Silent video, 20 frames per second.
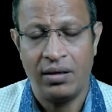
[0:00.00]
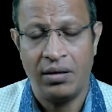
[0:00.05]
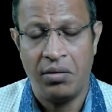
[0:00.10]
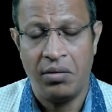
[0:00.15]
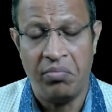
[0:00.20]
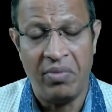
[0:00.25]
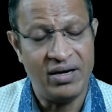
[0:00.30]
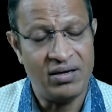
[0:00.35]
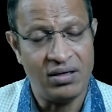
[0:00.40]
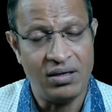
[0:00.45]

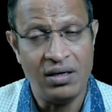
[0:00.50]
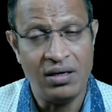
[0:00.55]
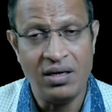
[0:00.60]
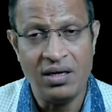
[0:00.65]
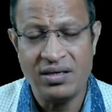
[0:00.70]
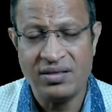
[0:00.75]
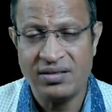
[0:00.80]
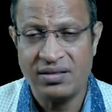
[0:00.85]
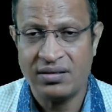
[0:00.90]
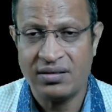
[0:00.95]
mental
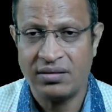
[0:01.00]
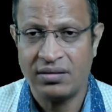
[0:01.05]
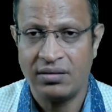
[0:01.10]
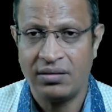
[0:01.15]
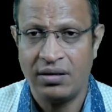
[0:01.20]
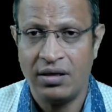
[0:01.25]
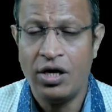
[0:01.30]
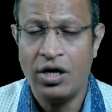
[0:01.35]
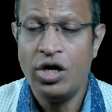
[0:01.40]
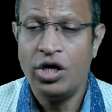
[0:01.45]
illness,
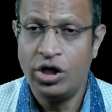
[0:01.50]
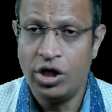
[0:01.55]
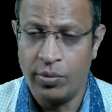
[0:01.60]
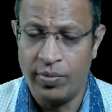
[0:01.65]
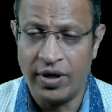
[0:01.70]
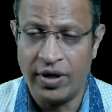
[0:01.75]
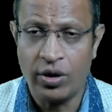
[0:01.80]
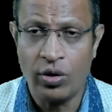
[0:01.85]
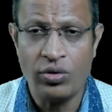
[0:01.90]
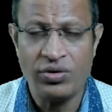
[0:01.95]

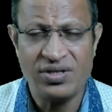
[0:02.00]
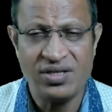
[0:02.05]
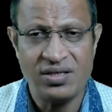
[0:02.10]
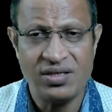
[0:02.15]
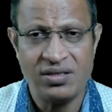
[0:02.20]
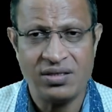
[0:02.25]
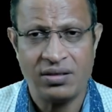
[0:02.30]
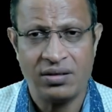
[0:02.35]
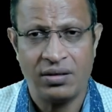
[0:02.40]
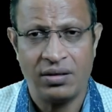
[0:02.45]

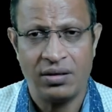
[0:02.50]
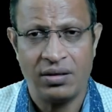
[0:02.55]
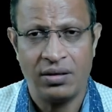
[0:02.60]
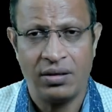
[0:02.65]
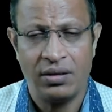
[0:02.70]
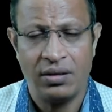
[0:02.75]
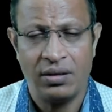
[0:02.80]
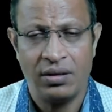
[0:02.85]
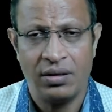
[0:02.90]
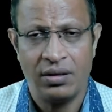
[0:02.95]
tuberculosis,
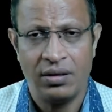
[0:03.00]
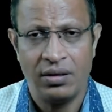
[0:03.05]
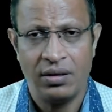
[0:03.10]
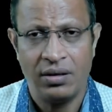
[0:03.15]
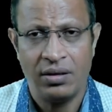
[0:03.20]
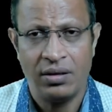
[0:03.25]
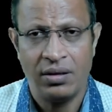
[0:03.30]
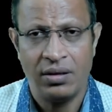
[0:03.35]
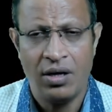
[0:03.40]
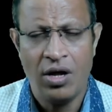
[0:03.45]

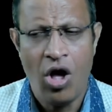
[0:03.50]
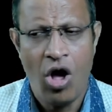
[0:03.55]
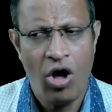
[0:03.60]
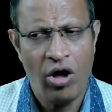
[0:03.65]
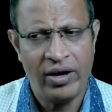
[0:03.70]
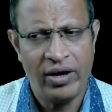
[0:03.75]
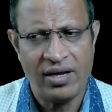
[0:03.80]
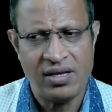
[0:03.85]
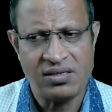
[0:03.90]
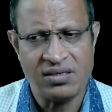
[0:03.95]
or
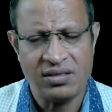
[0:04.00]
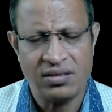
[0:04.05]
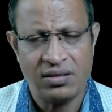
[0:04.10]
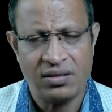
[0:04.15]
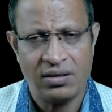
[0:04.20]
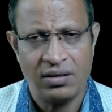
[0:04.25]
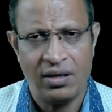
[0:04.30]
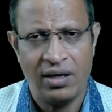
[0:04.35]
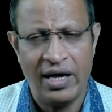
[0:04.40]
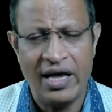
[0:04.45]
else
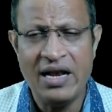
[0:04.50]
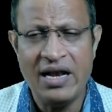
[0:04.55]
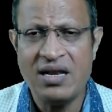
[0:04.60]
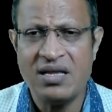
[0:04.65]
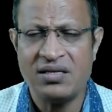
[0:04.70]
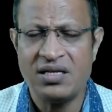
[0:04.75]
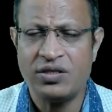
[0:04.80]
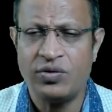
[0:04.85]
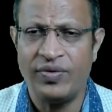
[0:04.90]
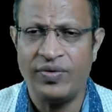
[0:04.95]

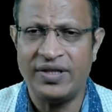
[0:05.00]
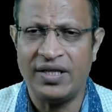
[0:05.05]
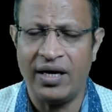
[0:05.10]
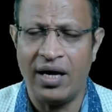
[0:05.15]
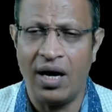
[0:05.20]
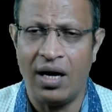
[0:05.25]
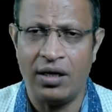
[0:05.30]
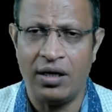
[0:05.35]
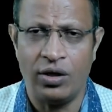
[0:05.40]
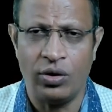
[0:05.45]
illnesses with
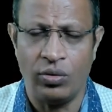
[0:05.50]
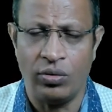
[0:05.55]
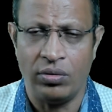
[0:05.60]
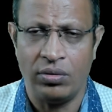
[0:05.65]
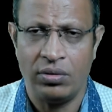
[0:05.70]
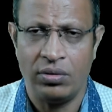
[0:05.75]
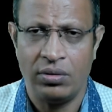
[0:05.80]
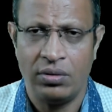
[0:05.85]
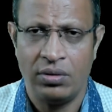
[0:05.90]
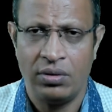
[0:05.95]
regard to
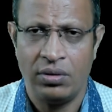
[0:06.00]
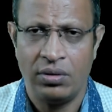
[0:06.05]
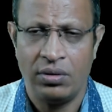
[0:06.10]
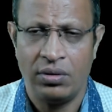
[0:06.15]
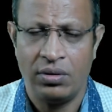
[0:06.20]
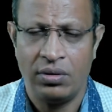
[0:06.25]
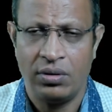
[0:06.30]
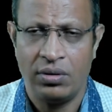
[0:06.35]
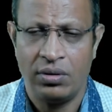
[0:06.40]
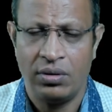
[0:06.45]

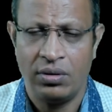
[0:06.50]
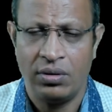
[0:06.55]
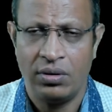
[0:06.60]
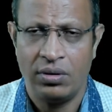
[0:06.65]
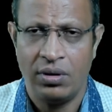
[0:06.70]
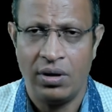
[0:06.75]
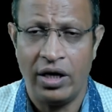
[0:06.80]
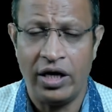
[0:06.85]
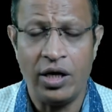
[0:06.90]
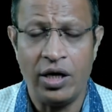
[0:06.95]

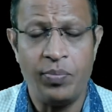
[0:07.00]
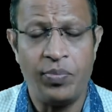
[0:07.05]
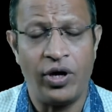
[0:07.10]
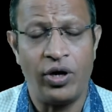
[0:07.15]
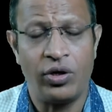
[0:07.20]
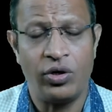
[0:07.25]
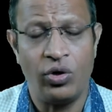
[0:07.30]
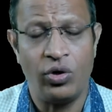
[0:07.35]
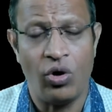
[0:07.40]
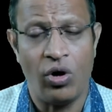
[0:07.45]

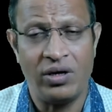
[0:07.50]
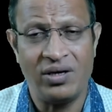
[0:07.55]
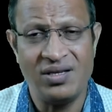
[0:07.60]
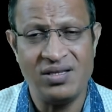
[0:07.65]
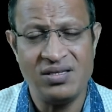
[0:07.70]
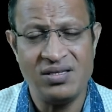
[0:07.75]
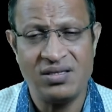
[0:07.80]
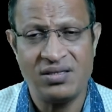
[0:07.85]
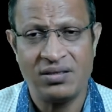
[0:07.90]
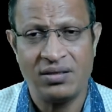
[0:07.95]
reproductive
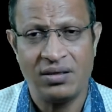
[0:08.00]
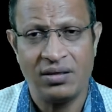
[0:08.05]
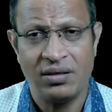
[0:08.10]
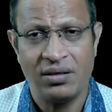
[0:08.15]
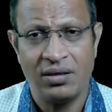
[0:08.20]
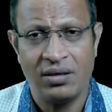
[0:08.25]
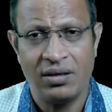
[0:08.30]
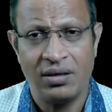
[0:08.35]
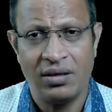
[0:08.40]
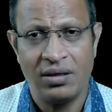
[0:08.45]
organs?
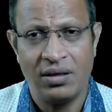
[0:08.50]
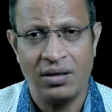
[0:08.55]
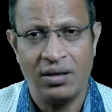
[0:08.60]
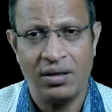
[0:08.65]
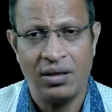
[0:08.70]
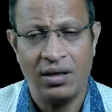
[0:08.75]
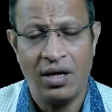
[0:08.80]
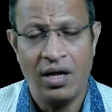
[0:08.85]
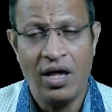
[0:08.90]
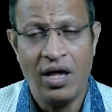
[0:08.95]

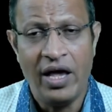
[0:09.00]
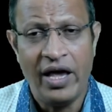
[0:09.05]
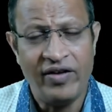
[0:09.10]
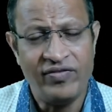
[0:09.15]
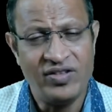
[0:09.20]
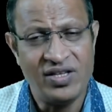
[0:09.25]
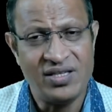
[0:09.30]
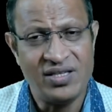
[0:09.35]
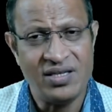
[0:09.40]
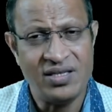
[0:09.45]
If
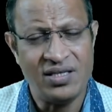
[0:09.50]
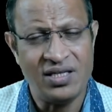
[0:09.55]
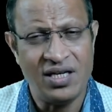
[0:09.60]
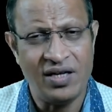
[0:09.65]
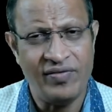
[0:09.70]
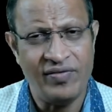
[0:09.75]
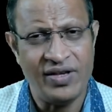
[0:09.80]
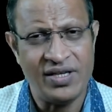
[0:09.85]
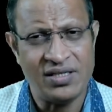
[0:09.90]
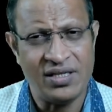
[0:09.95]
the
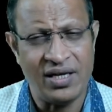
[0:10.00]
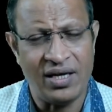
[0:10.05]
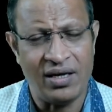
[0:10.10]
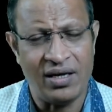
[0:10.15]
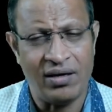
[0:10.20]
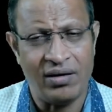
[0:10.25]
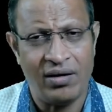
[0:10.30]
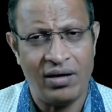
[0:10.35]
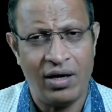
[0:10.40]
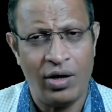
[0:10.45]
CCTV is there,
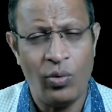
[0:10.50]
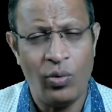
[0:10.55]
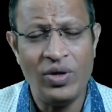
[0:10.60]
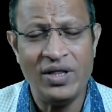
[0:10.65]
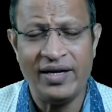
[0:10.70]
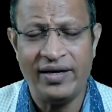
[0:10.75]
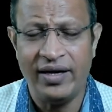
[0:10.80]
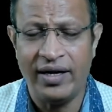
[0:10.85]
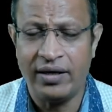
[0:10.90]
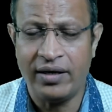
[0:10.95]
will
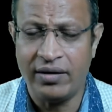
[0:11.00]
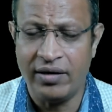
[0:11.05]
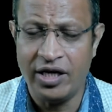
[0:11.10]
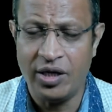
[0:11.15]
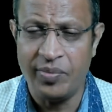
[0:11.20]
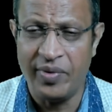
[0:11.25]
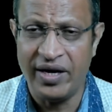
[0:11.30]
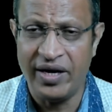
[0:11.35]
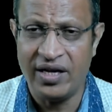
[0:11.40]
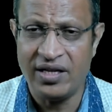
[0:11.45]
they take
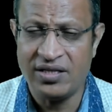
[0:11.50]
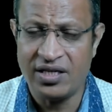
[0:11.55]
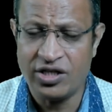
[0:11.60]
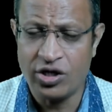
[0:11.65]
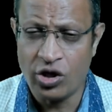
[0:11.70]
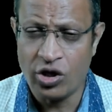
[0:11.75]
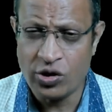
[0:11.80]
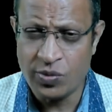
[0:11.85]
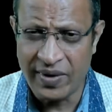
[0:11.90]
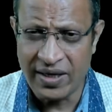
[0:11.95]
treatment in such
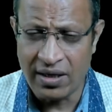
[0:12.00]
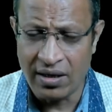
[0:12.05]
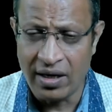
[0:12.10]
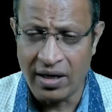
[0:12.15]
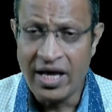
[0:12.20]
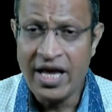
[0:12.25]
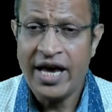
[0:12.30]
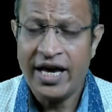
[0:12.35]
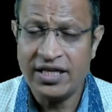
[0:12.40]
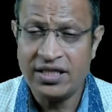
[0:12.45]
hospital
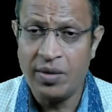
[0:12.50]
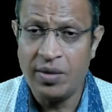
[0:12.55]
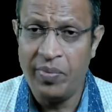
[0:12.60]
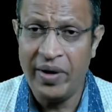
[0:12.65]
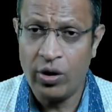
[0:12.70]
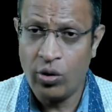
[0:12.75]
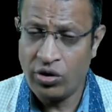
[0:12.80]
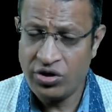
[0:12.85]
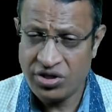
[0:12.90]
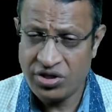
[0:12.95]
is a big
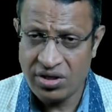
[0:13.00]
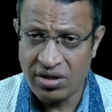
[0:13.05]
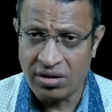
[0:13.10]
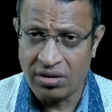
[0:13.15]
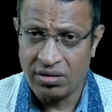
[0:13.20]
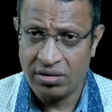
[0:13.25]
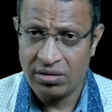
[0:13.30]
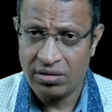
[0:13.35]
question.